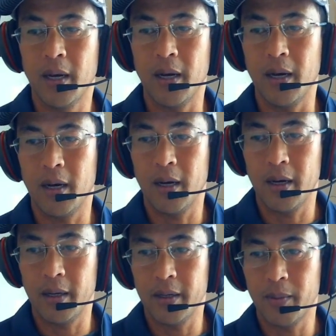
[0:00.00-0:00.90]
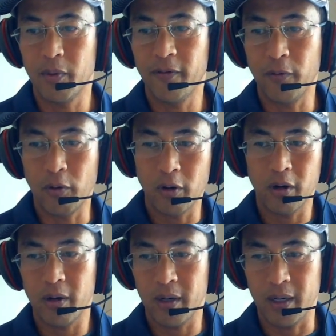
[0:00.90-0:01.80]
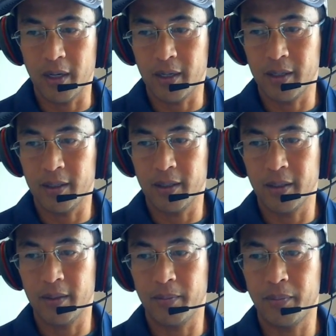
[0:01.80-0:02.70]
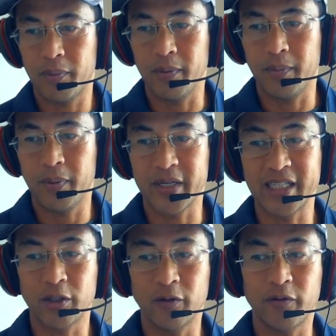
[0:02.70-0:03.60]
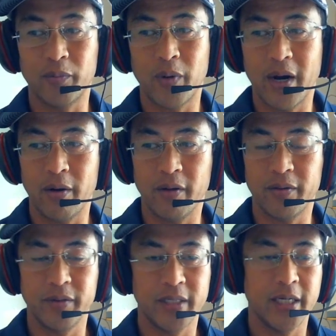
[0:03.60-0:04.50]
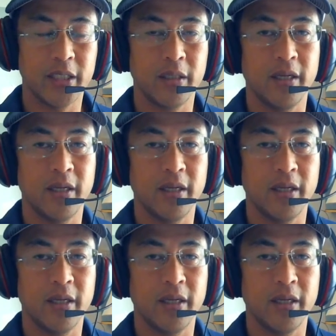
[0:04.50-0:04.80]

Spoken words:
Number 4, potential for prior authorization.